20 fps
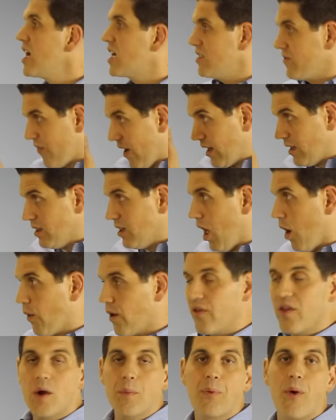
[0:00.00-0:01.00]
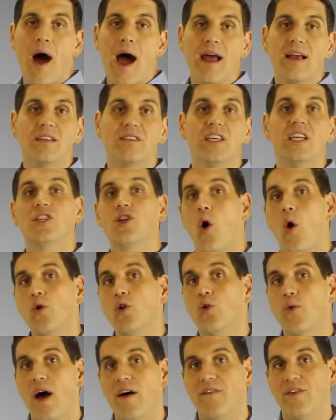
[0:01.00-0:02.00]
If they lower their price, the
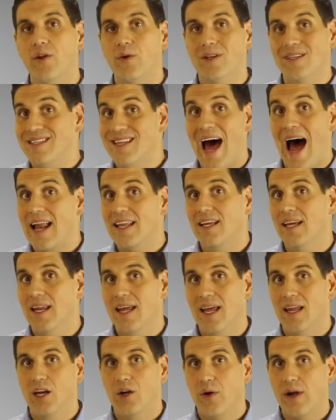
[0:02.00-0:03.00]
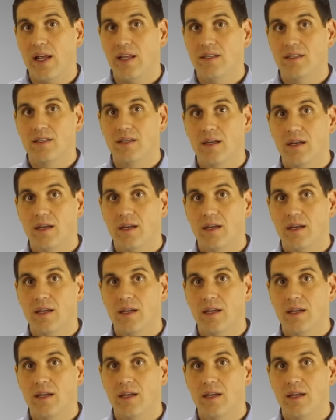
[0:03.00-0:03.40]
total revenue is not going to increase.